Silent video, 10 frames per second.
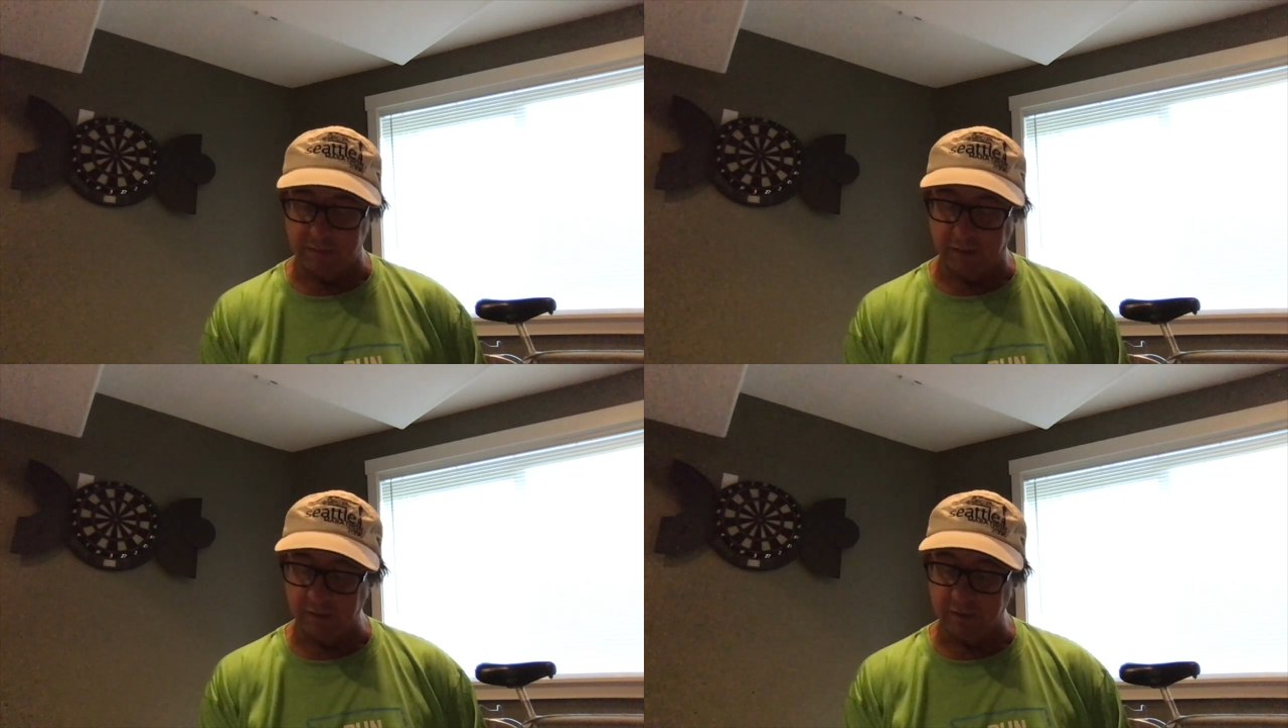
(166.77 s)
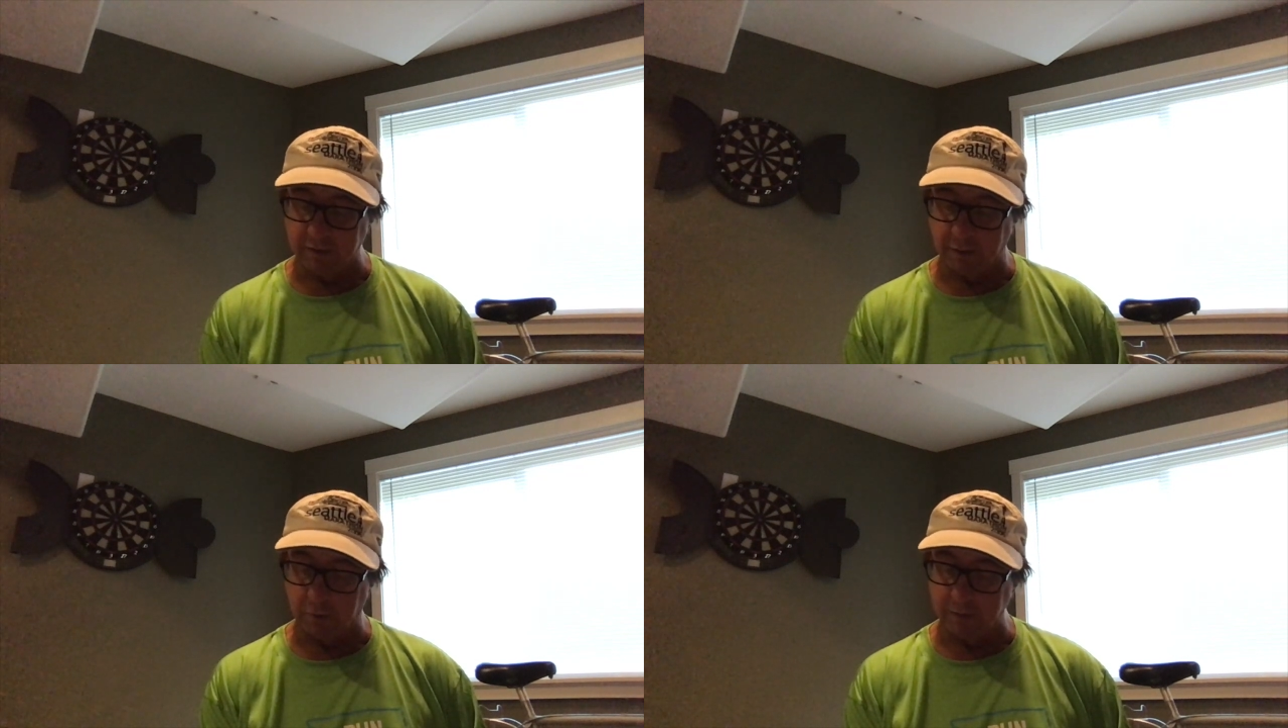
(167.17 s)
smells
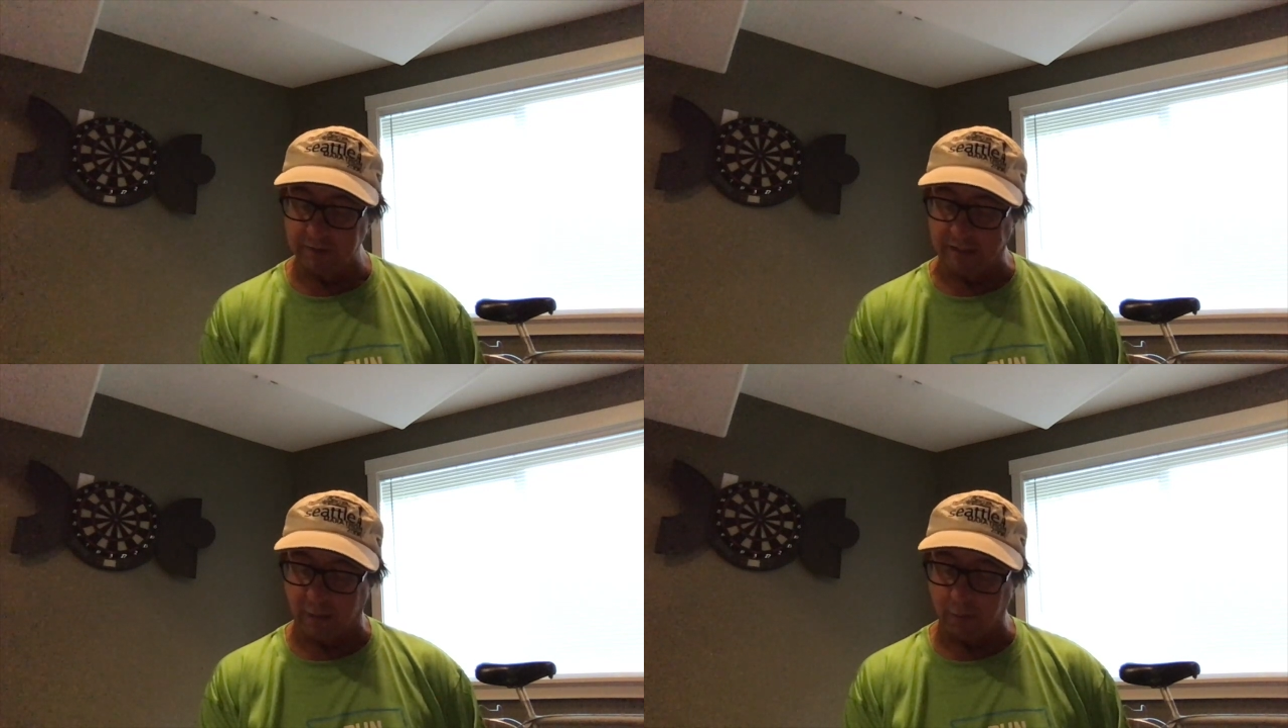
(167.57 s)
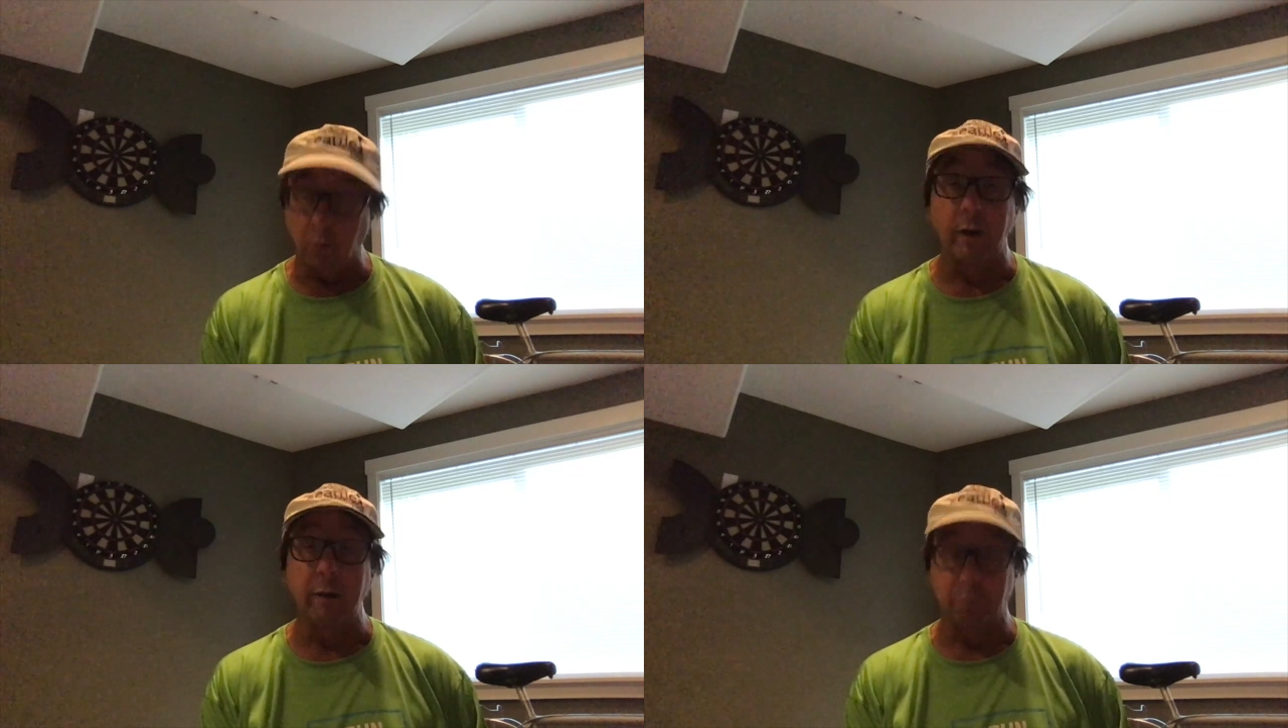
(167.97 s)
slow and sour
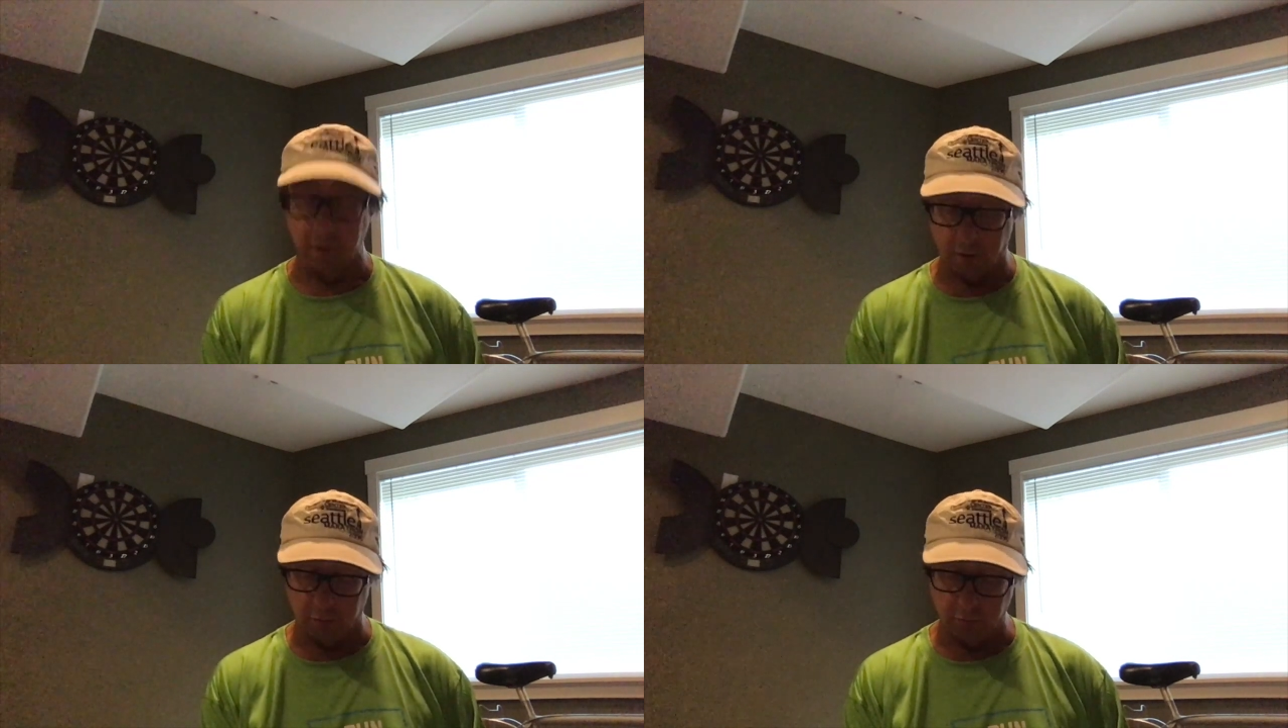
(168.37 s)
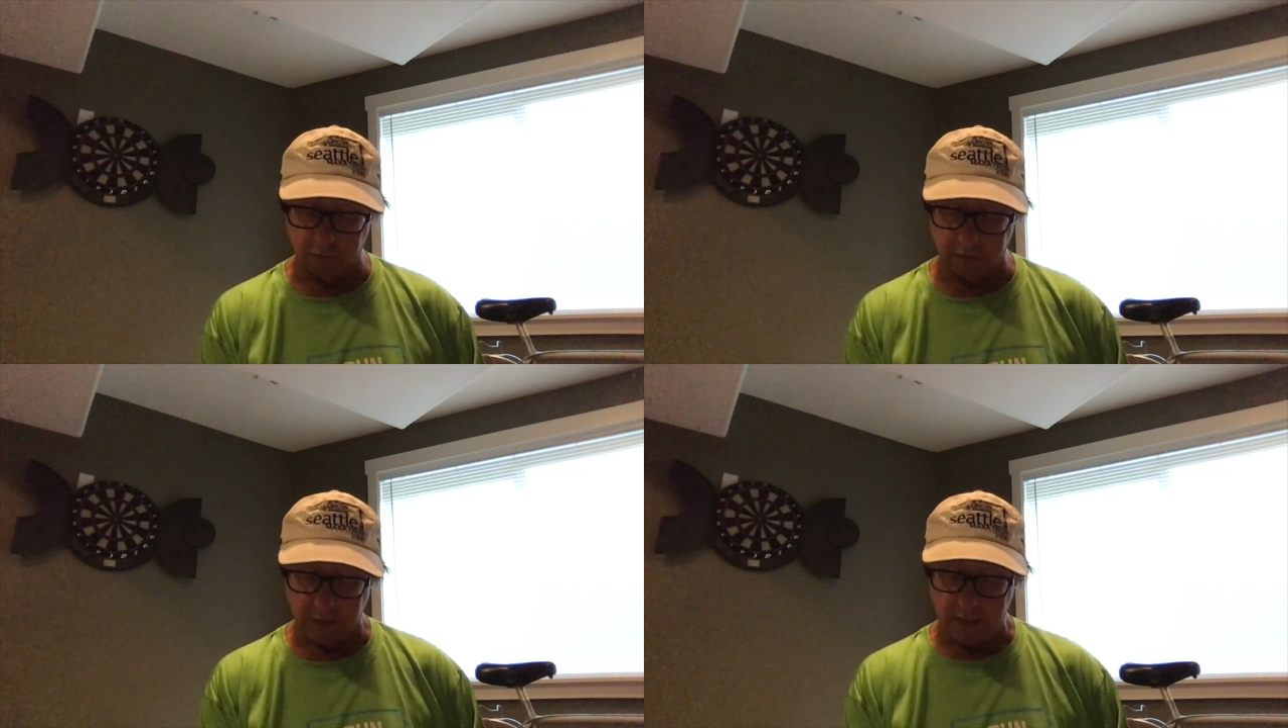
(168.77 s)
when it blows